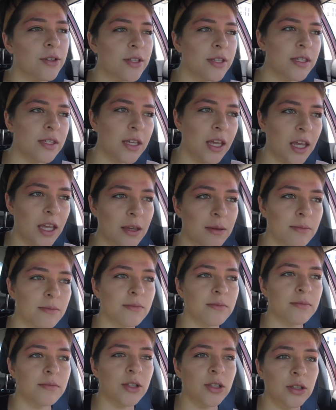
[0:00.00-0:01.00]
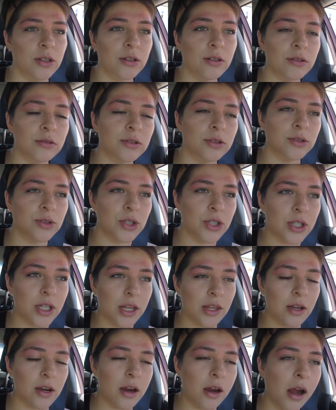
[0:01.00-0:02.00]
the same, you know, to each
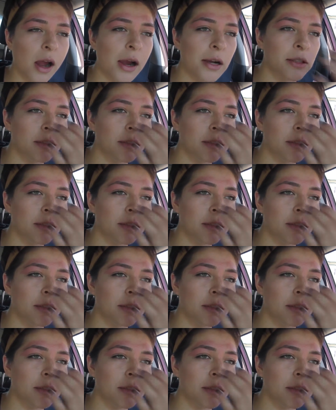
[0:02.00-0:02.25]
other,